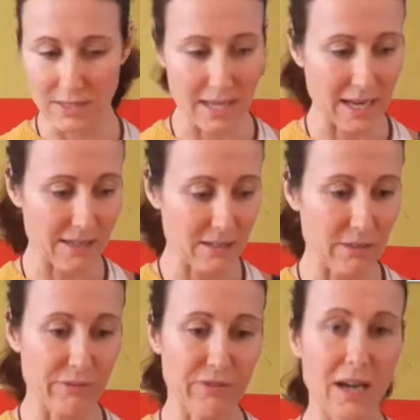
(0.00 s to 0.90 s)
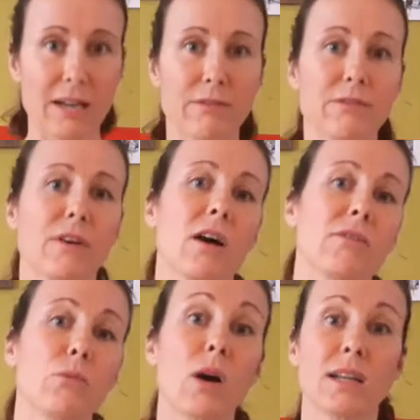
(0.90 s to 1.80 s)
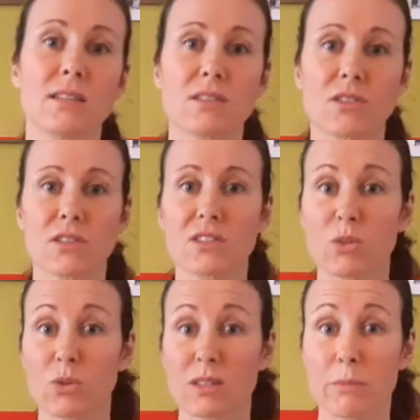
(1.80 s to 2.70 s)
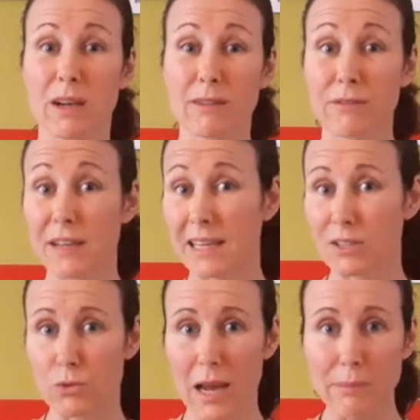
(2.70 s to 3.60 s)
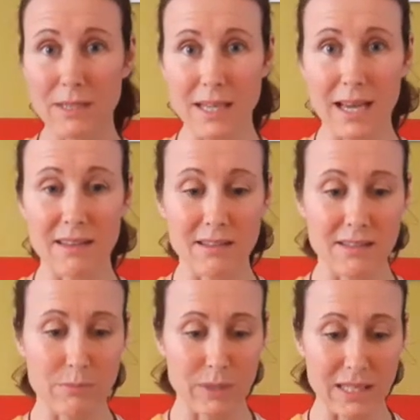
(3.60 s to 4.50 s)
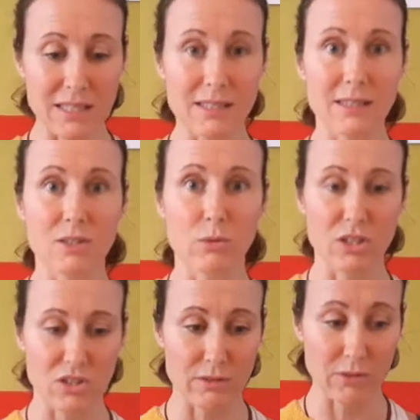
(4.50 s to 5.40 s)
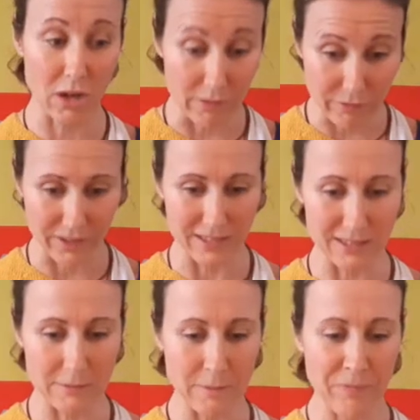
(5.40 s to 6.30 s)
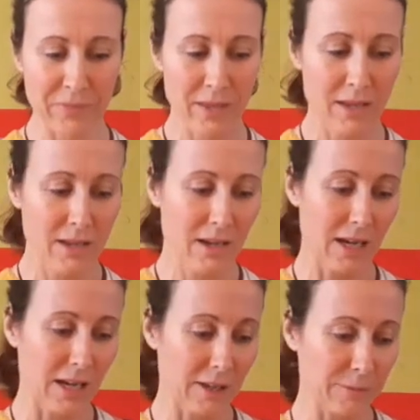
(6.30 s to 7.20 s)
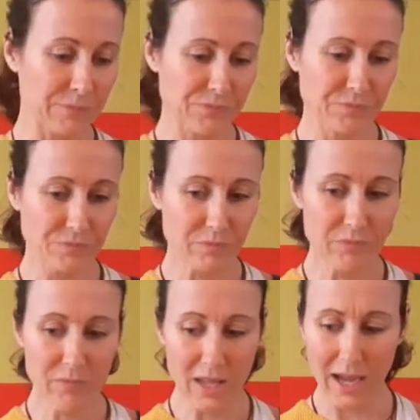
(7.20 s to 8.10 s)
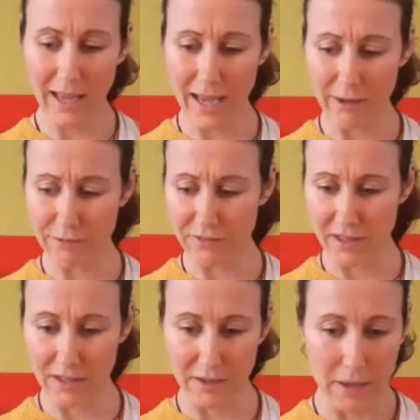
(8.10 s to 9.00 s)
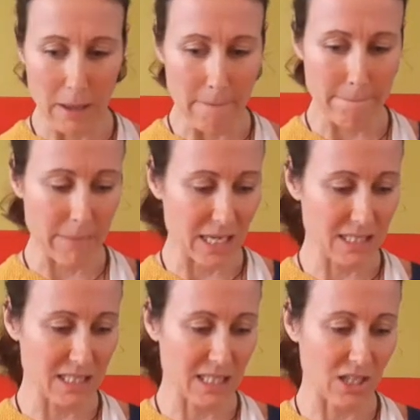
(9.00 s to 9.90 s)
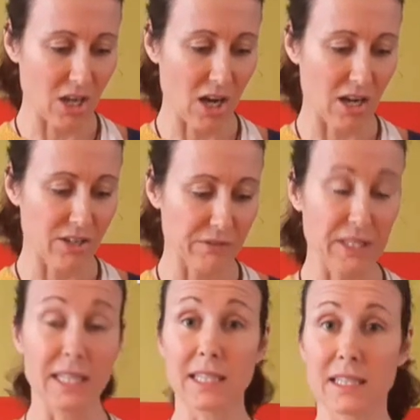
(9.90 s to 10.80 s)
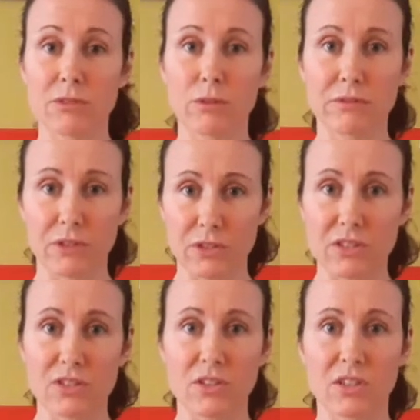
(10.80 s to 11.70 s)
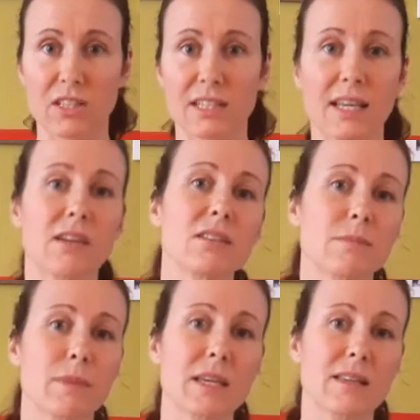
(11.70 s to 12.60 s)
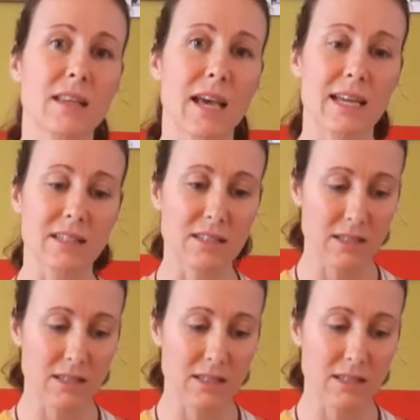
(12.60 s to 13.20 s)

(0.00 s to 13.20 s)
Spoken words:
and the Five of Wands. So this talks about feeling trapped and being in a situation of conflict. I have the Mending card over here in reverse. So it tells me that